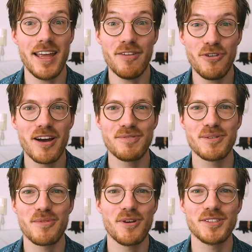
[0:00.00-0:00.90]
If you have
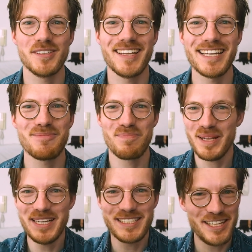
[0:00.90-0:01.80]
some thoughts on that,
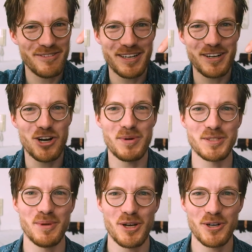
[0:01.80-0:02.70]
please leave it in the
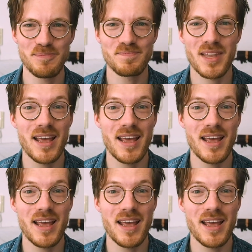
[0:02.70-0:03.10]
comments below.